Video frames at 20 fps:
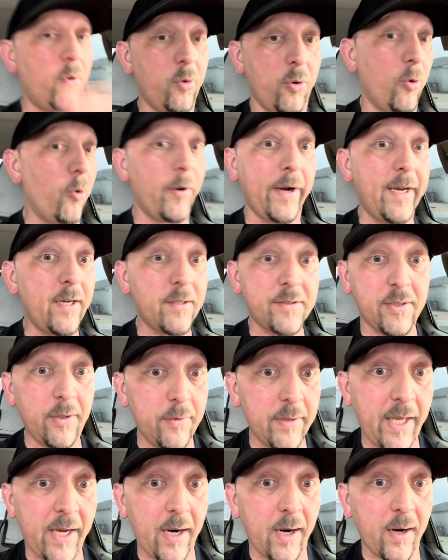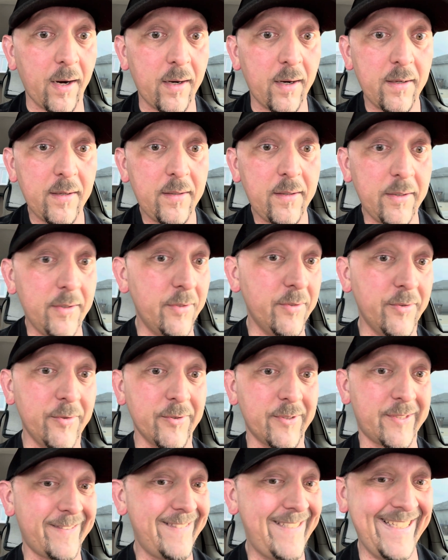Jorge Soler,
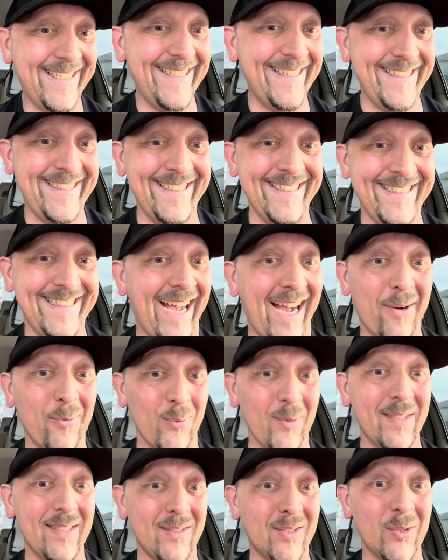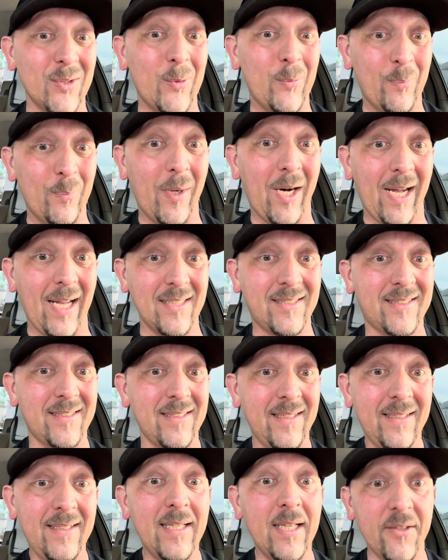who's not really doing much,
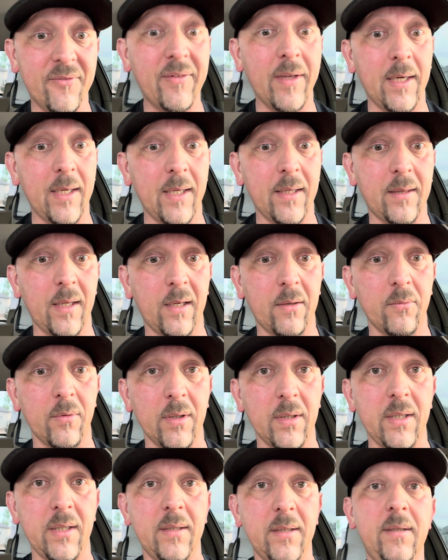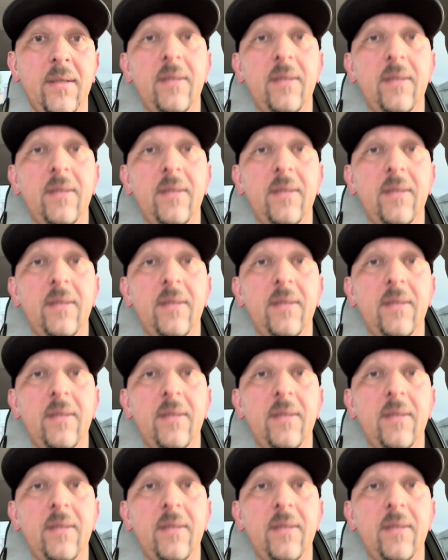if anything, really.